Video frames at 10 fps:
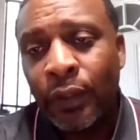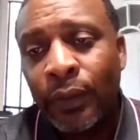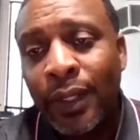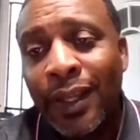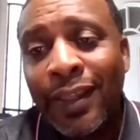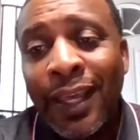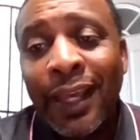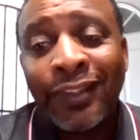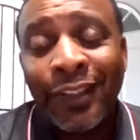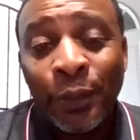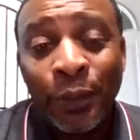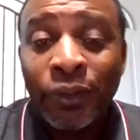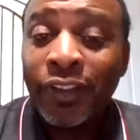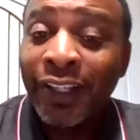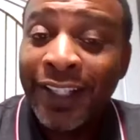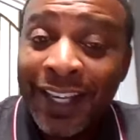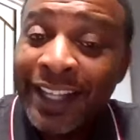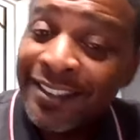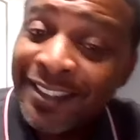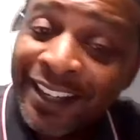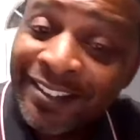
So that's huge. Again,